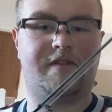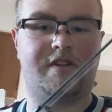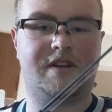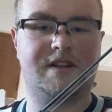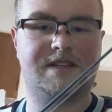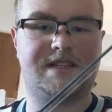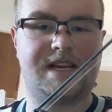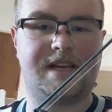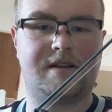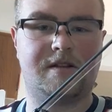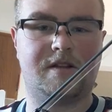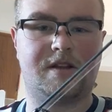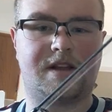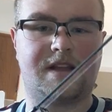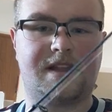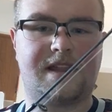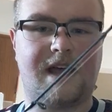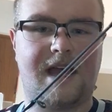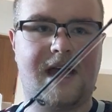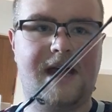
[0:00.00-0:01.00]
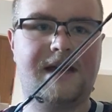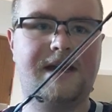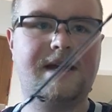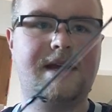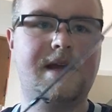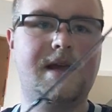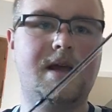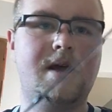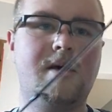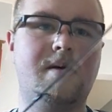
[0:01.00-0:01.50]
if you can take a look at that.
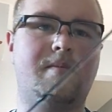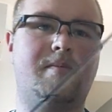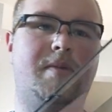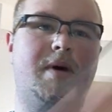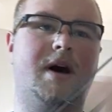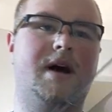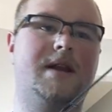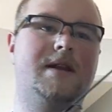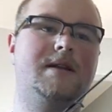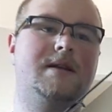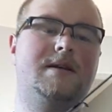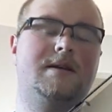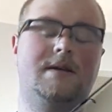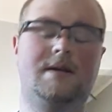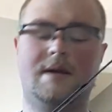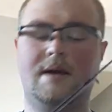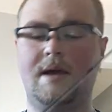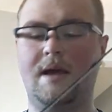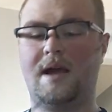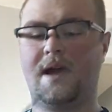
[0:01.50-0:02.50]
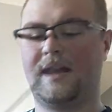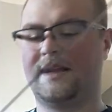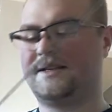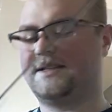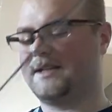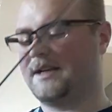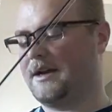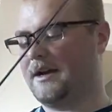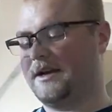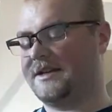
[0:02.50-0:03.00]
But
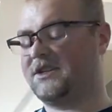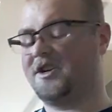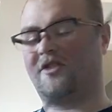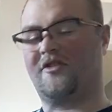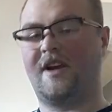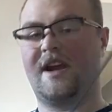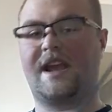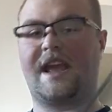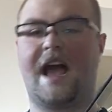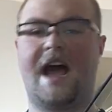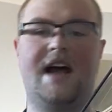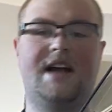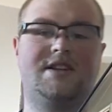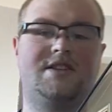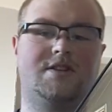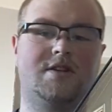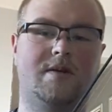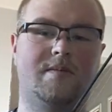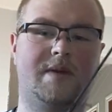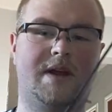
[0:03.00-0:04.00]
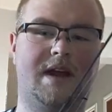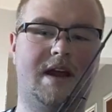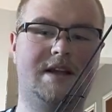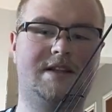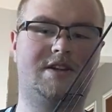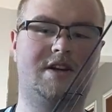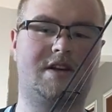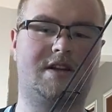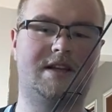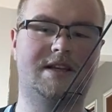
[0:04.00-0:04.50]
it's a great caster. I mean,
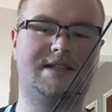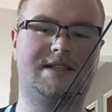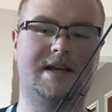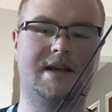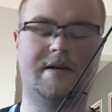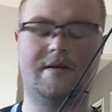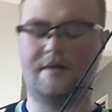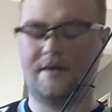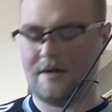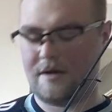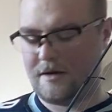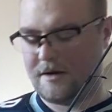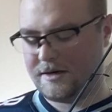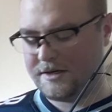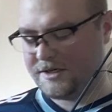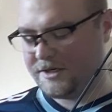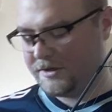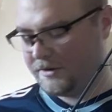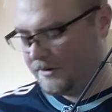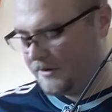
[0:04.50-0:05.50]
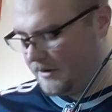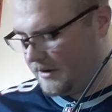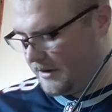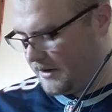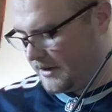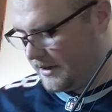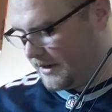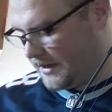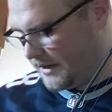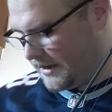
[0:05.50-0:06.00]
I took this out on
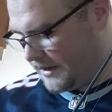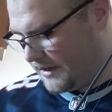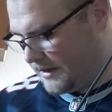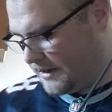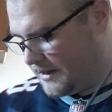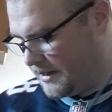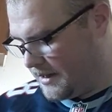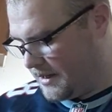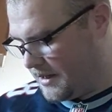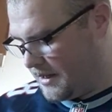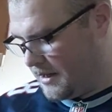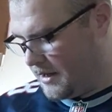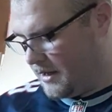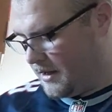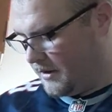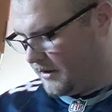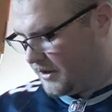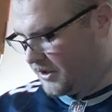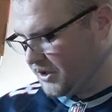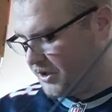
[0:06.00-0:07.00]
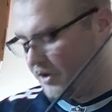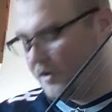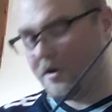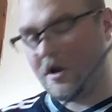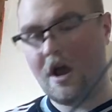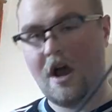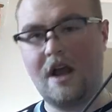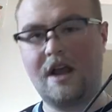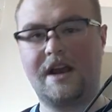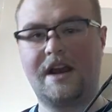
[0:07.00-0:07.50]
the
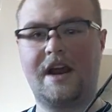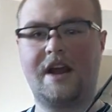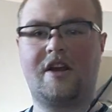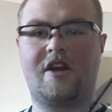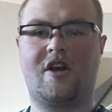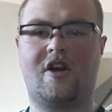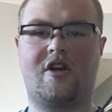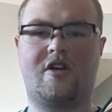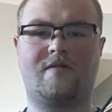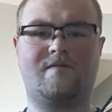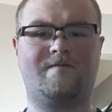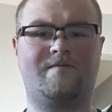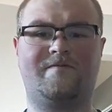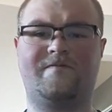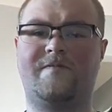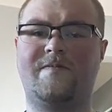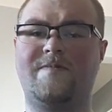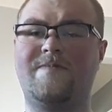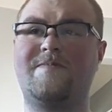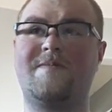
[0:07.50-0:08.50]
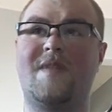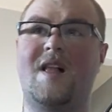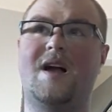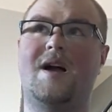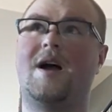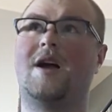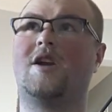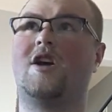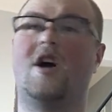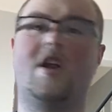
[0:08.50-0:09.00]
Skugog, and
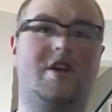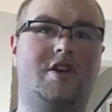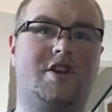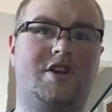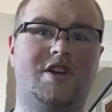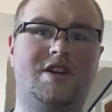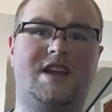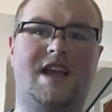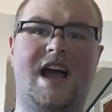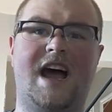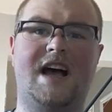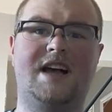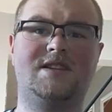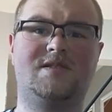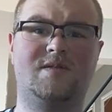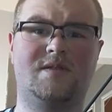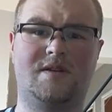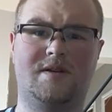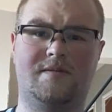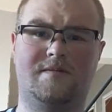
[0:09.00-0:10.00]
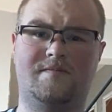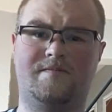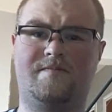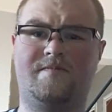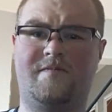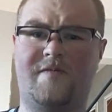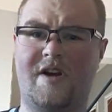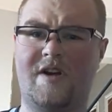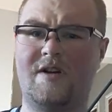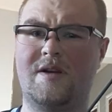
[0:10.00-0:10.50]
I got a good cast with a
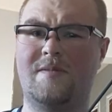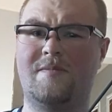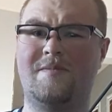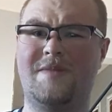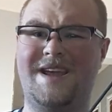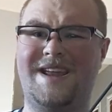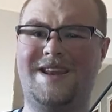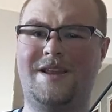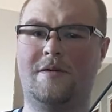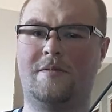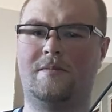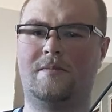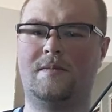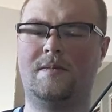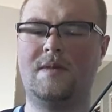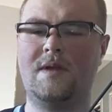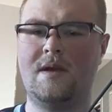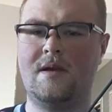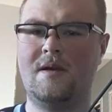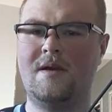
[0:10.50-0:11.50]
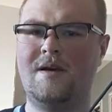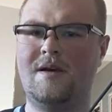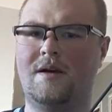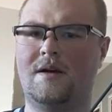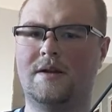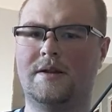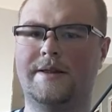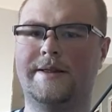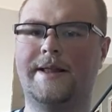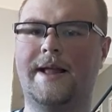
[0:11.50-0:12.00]
very medium
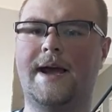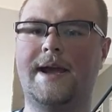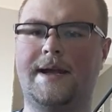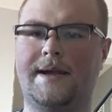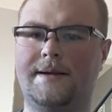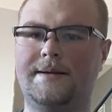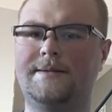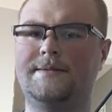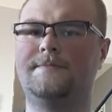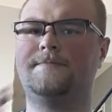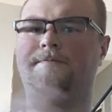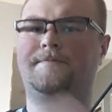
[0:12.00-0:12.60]
light